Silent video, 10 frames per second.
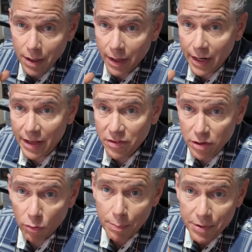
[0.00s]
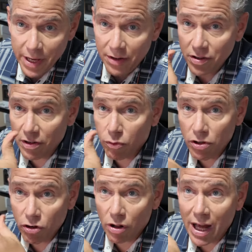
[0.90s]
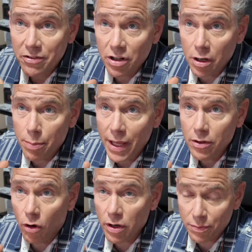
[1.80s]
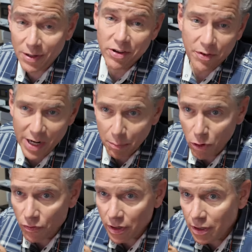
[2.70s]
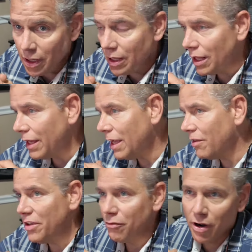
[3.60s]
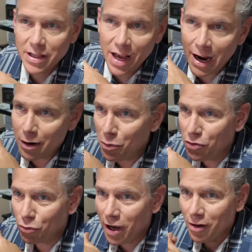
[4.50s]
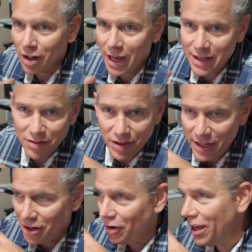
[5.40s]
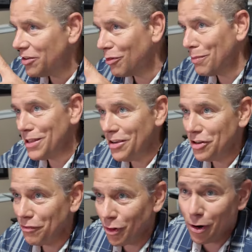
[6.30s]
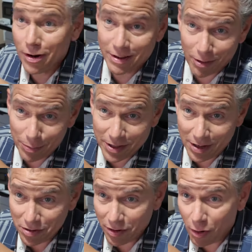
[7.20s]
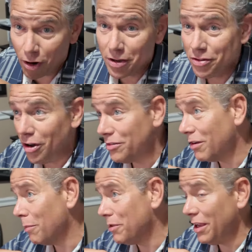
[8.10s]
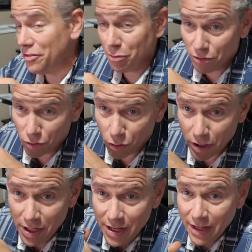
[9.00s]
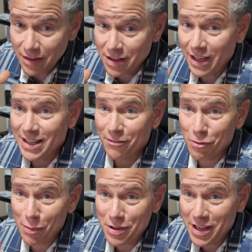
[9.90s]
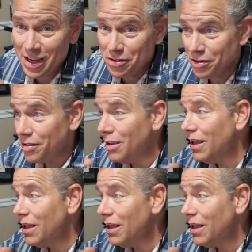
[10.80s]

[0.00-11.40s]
And that's, your reputation is what your lot's going to depend on, especially if you're not moving. Like I said, Rick Dyer, he moves around a lot. He has a reputation in Florida. He's got a reputation in Arkansas. He's got a reputation in Missouri. He's got different reputations.